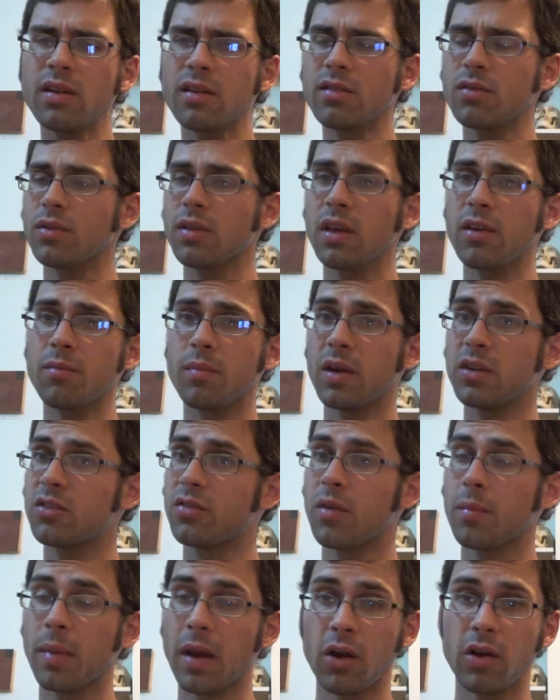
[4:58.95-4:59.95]
doesn't really have much
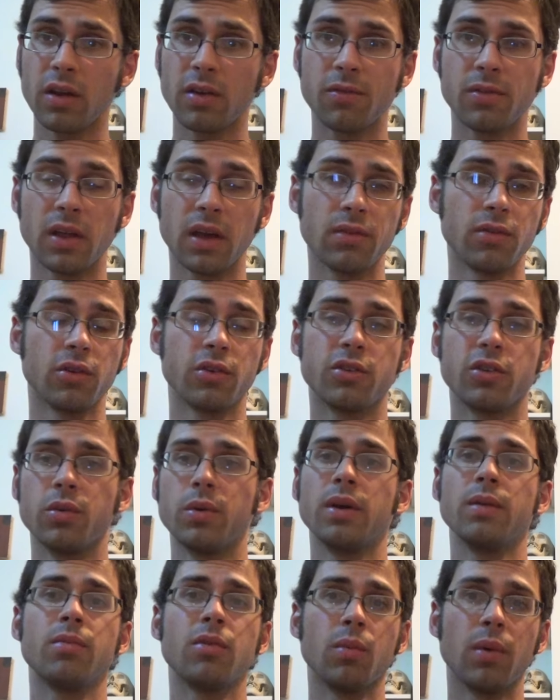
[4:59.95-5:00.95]
of a berry flavor
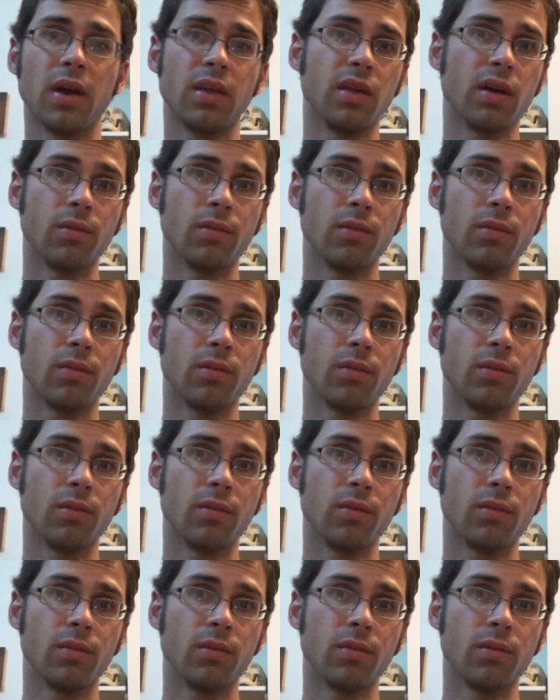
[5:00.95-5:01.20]
to it the way